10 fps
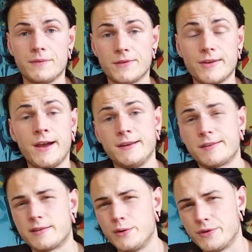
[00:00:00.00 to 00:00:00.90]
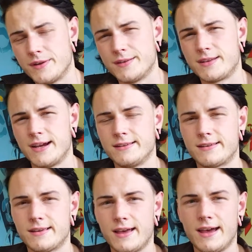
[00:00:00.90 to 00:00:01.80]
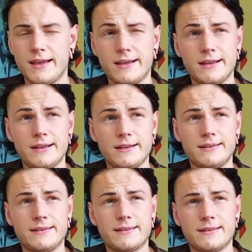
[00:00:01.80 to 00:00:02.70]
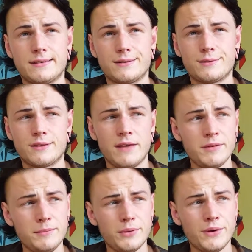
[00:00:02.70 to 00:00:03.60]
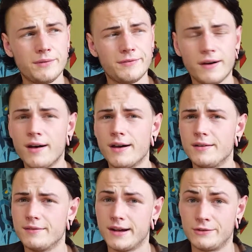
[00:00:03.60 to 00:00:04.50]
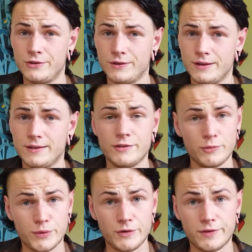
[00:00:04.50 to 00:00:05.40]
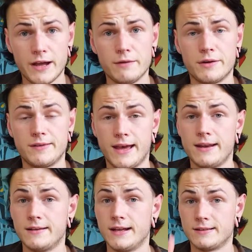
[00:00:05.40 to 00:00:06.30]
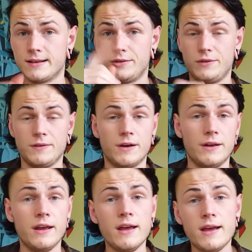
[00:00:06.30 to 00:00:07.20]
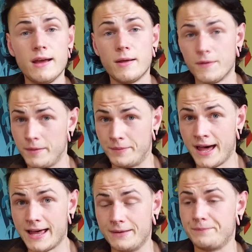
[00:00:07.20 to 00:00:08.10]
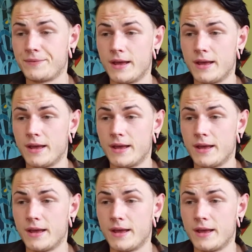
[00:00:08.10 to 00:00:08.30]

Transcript: Tightness, looseness gets a 7.5 actually, 7.5 out of 10, and that's actually not bad.